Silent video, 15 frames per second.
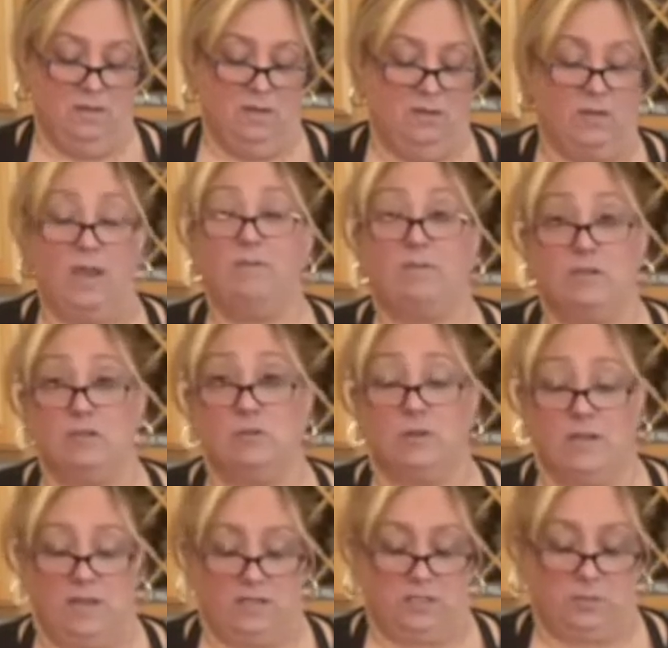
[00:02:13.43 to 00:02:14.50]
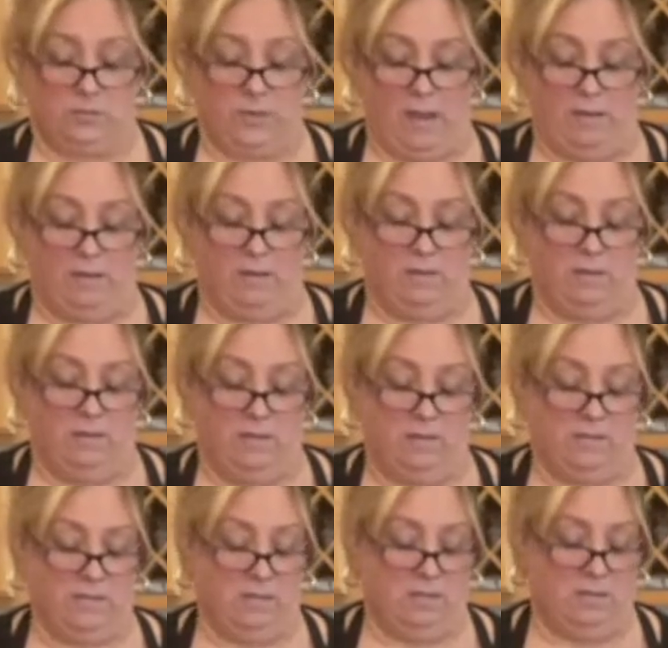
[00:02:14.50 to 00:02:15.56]
Okay, everything's organic sprouted.
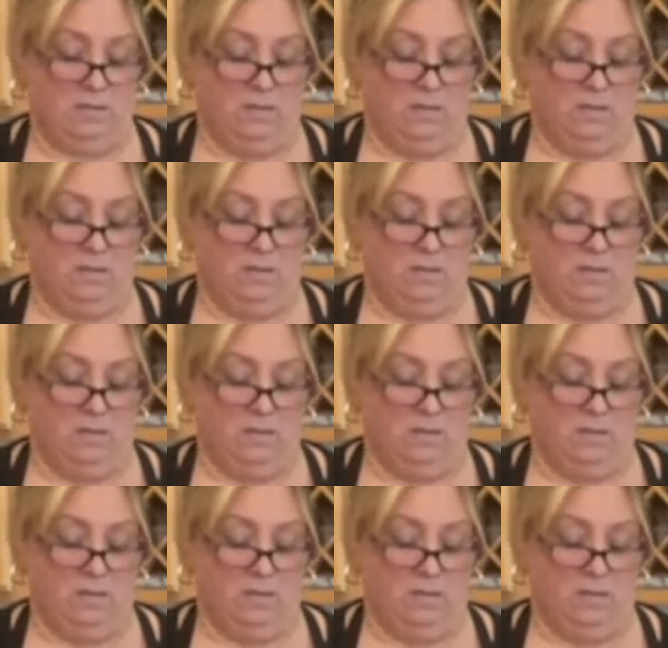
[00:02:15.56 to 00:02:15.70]
Let's see.